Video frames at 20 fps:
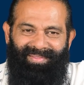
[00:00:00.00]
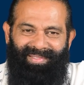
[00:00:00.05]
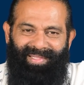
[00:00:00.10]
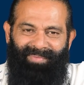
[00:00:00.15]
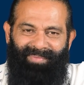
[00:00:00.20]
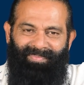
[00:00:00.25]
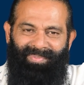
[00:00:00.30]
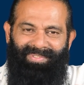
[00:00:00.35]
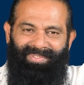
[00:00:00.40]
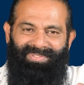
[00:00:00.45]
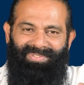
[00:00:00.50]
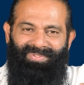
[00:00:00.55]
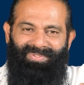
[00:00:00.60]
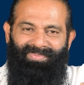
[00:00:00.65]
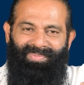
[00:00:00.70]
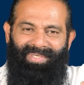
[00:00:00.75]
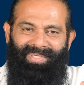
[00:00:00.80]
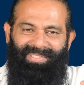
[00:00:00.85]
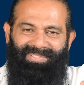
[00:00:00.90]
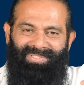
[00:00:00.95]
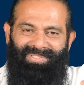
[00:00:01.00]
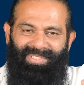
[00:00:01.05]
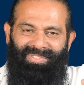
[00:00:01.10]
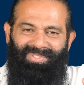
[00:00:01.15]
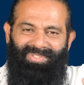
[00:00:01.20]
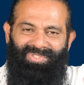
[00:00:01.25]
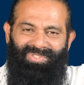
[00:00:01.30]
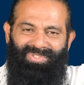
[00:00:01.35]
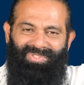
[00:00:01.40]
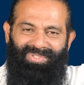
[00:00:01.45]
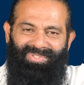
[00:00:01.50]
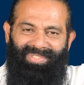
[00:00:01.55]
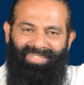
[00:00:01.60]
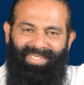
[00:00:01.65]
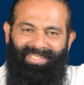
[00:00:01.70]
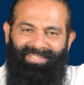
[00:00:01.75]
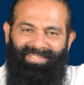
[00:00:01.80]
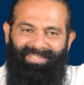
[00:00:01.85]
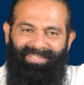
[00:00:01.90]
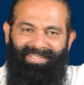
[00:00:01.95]
That means Uman has understood
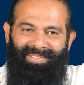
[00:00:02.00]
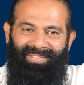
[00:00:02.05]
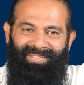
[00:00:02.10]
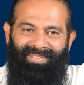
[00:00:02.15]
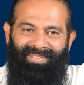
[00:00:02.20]
that